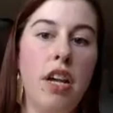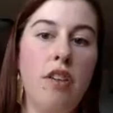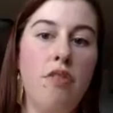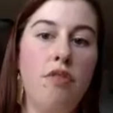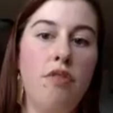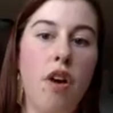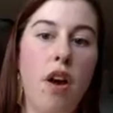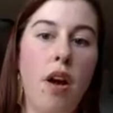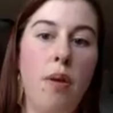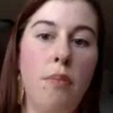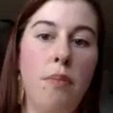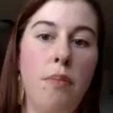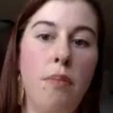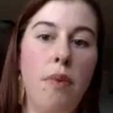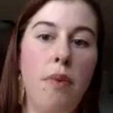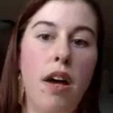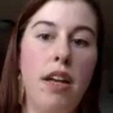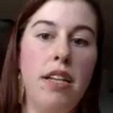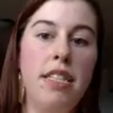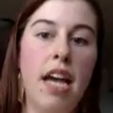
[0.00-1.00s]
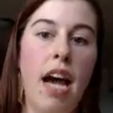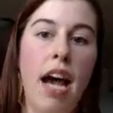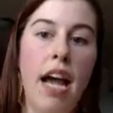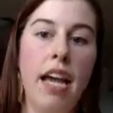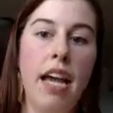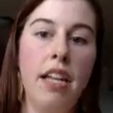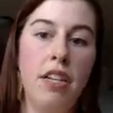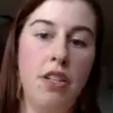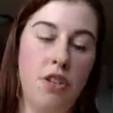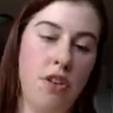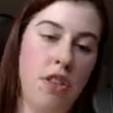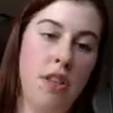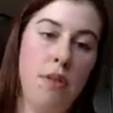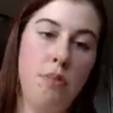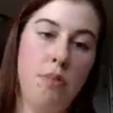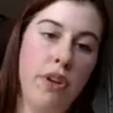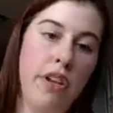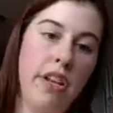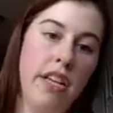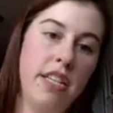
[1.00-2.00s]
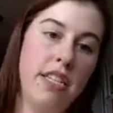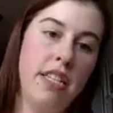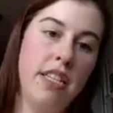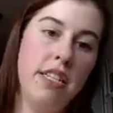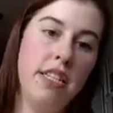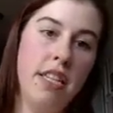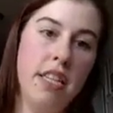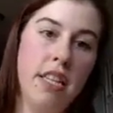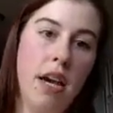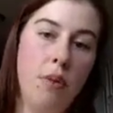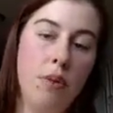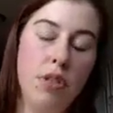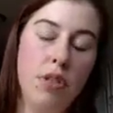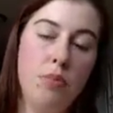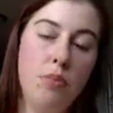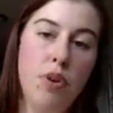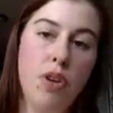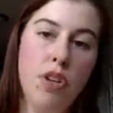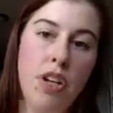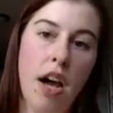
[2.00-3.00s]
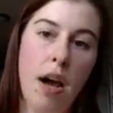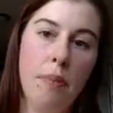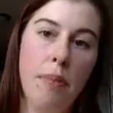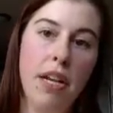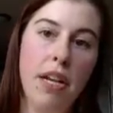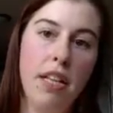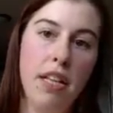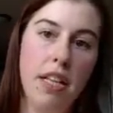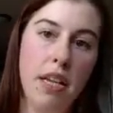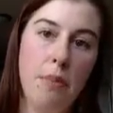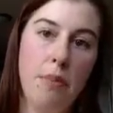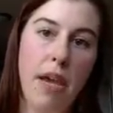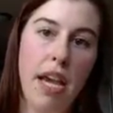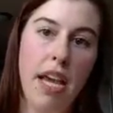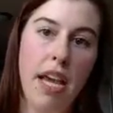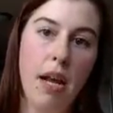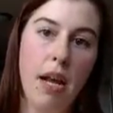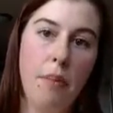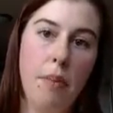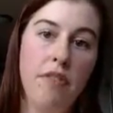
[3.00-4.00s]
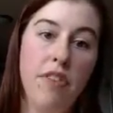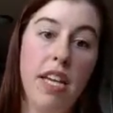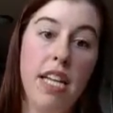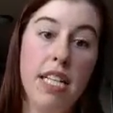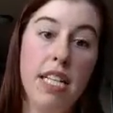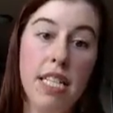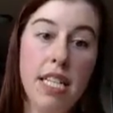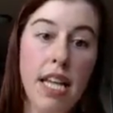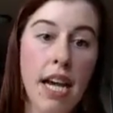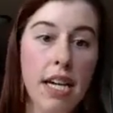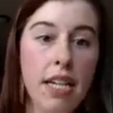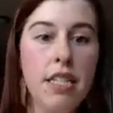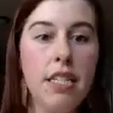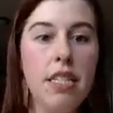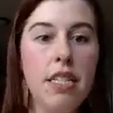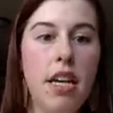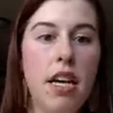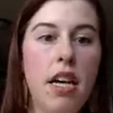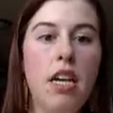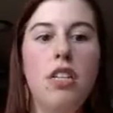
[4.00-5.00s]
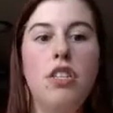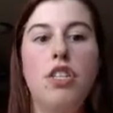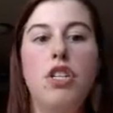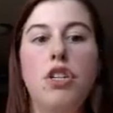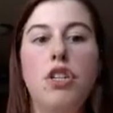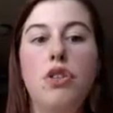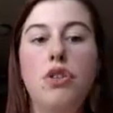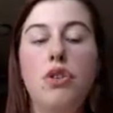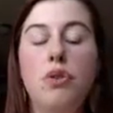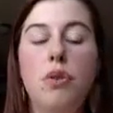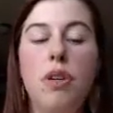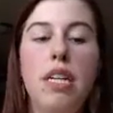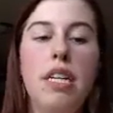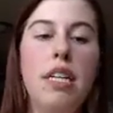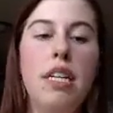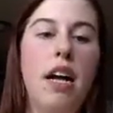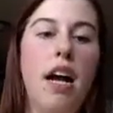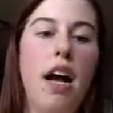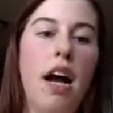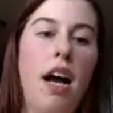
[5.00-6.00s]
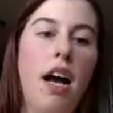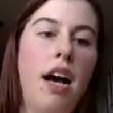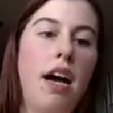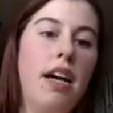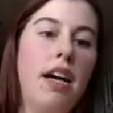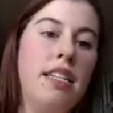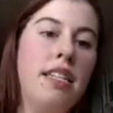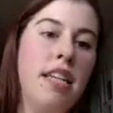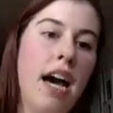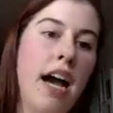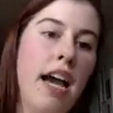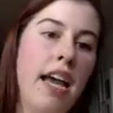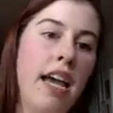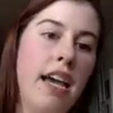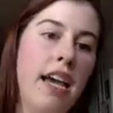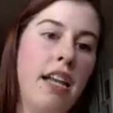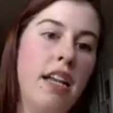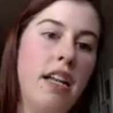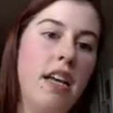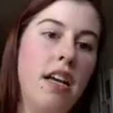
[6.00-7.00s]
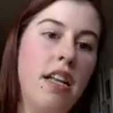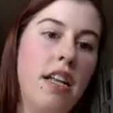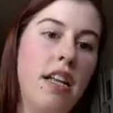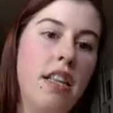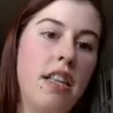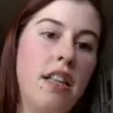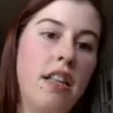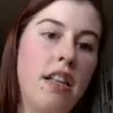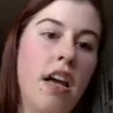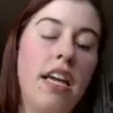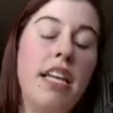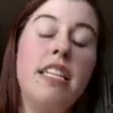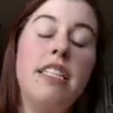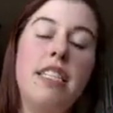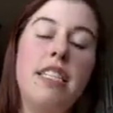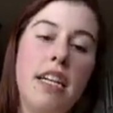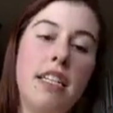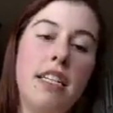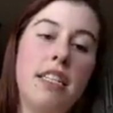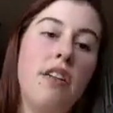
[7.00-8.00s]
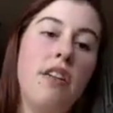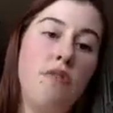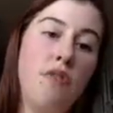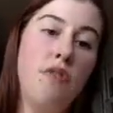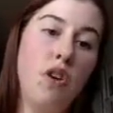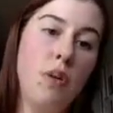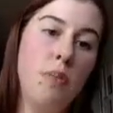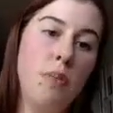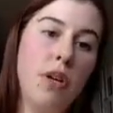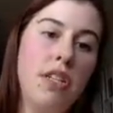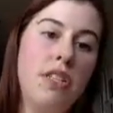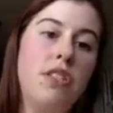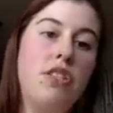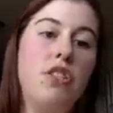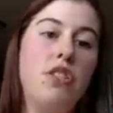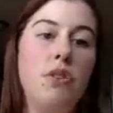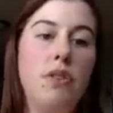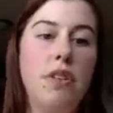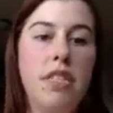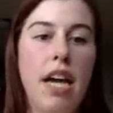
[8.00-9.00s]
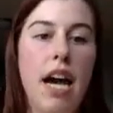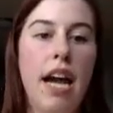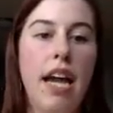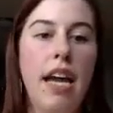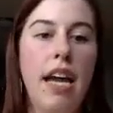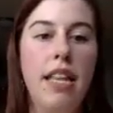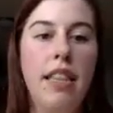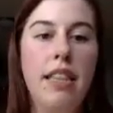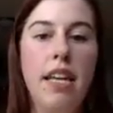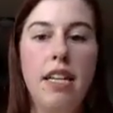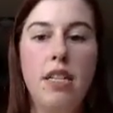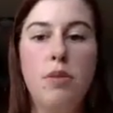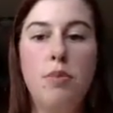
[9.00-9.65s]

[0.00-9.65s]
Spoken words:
from a diet during the breeding season that was predominantly made up of insects to a diet, insects and invertebrates, to a diet that's